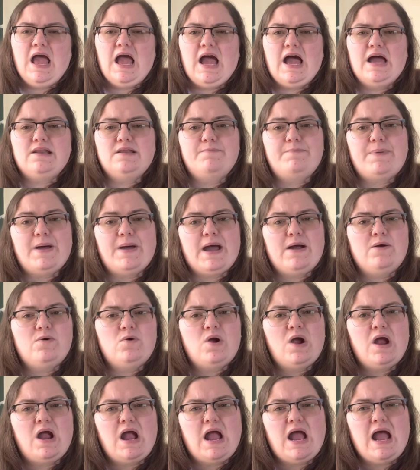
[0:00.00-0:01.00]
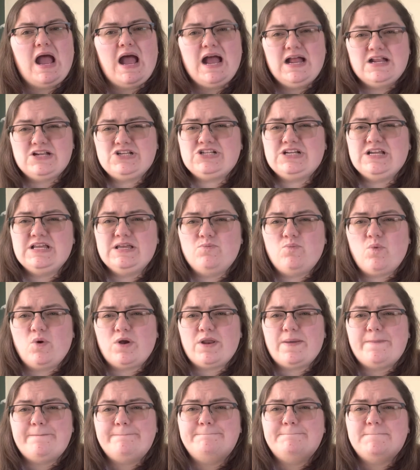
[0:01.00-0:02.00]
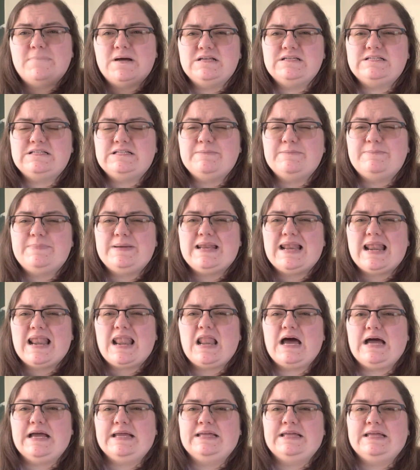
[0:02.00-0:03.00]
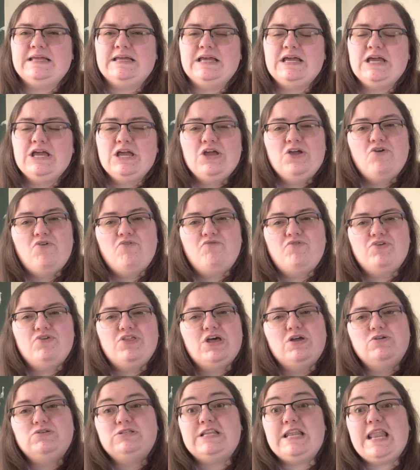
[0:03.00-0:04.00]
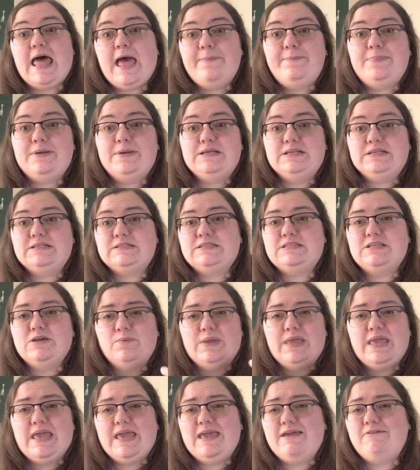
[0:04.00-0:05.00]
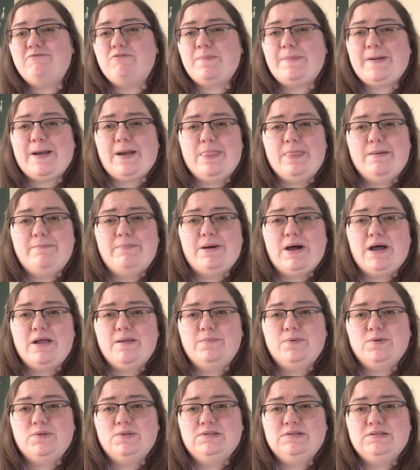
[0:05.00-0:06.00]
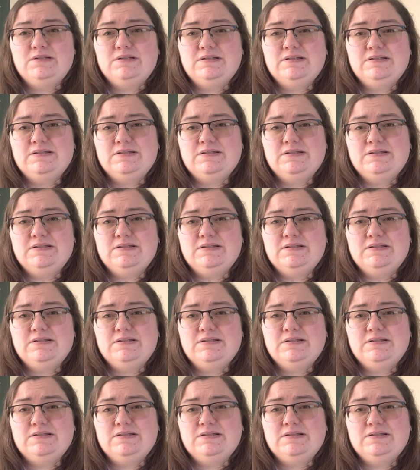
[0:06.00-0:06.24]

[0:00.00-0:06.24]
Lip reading: and about actually what it must have been like for those lepers that we hear about in the Bible.